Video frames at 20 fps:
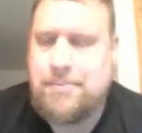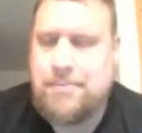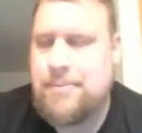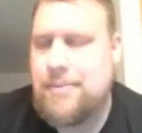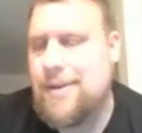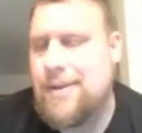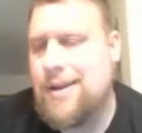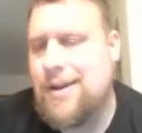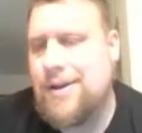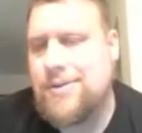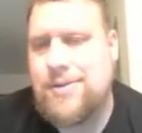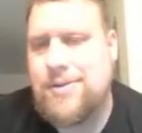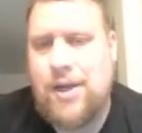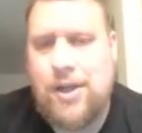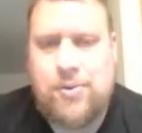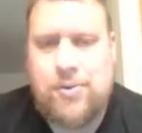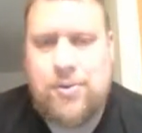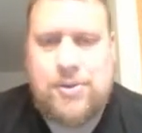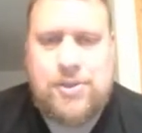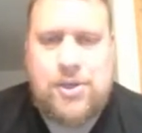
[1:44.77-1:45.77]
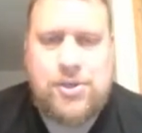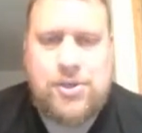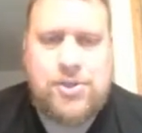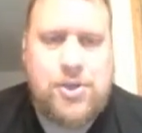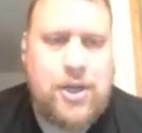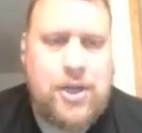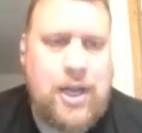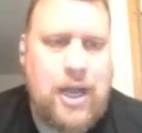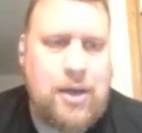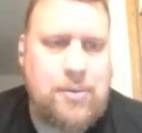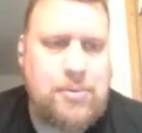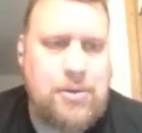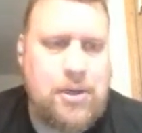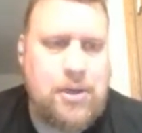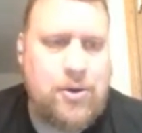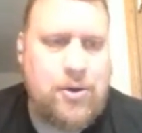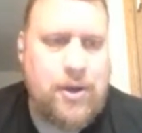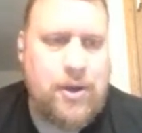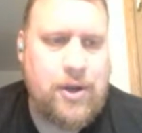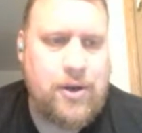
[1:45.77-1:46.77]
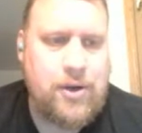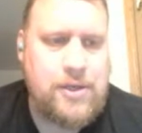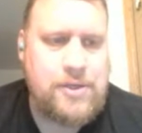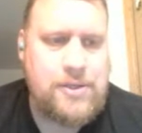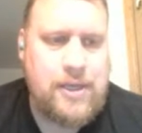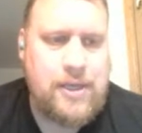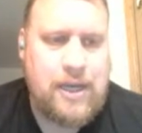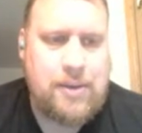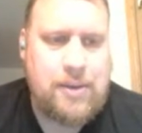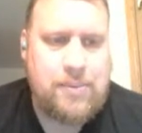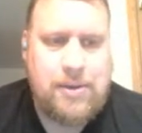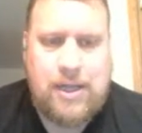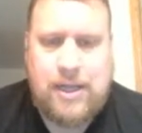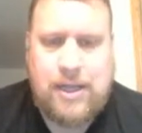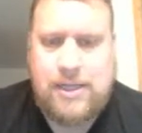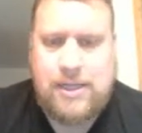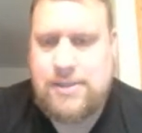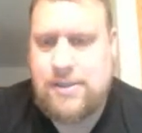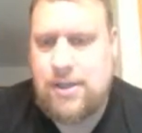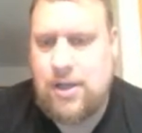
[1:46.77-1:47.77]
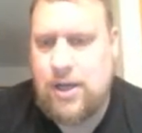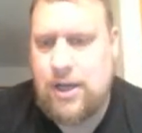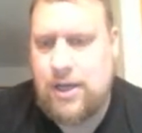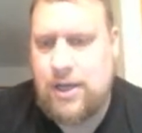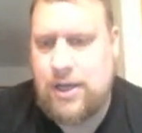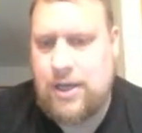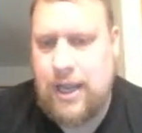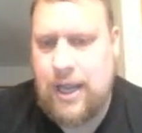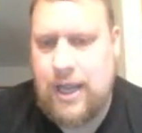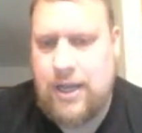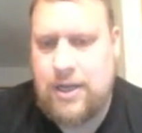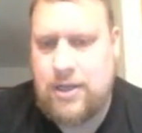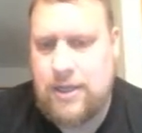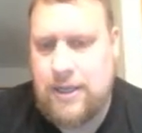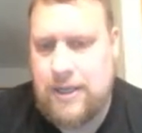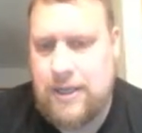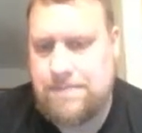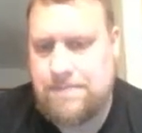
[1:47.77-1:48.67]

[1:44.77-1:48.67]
There's other ones. I'll show you down below here in a second, but that's how you handle it.